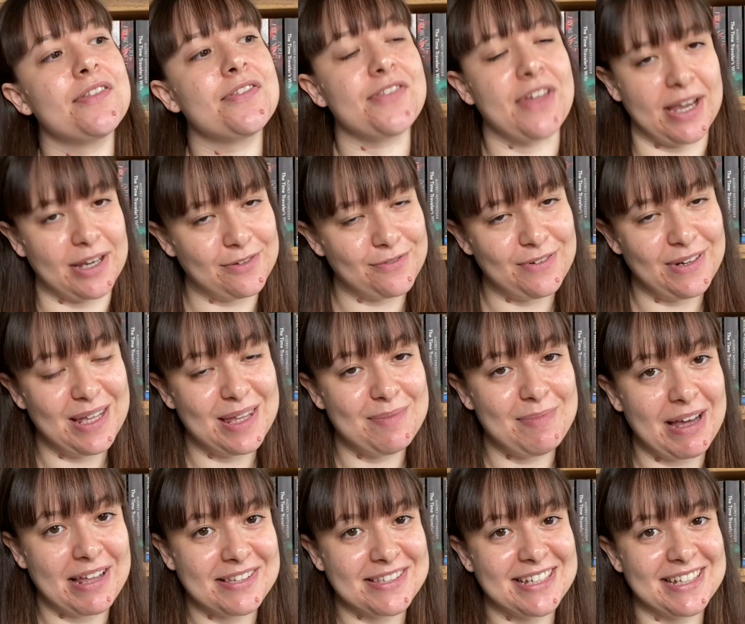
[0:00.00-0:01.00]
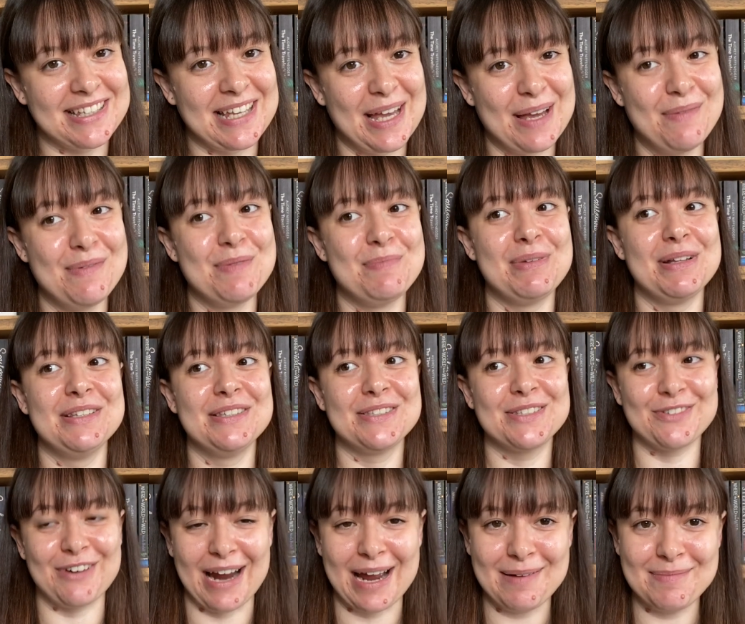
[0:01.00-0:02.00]
Thankfully the maths exam had been
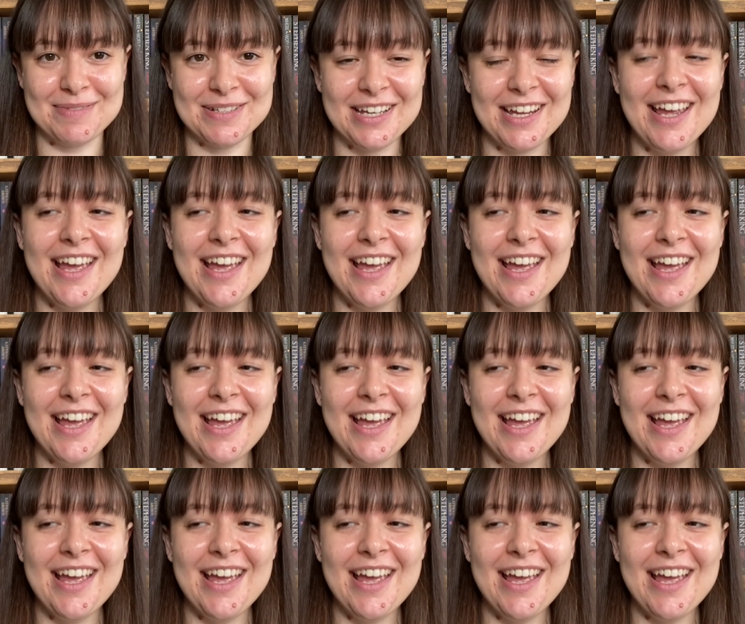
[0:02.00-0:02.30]
scrapped.